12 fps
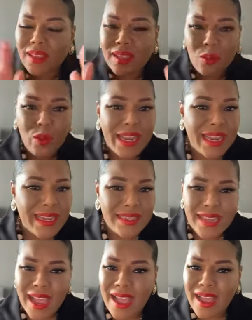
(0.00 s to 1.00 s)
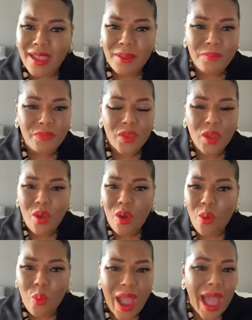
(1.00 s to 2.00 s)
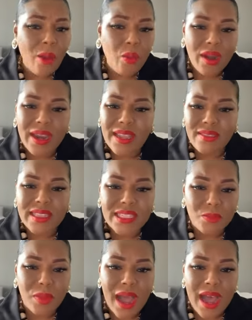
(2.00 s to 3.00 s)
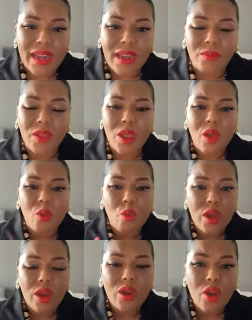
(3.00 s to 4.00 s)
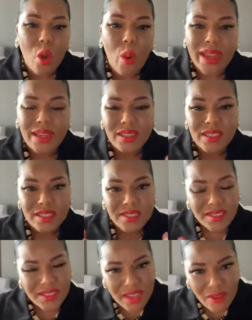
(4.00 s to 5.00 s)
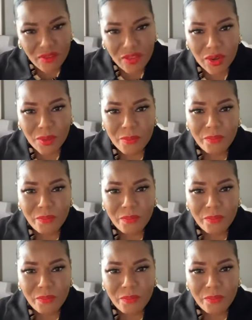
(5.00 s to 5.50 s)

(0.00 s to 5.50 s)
anytime or while we're in this body, we're going to suffer,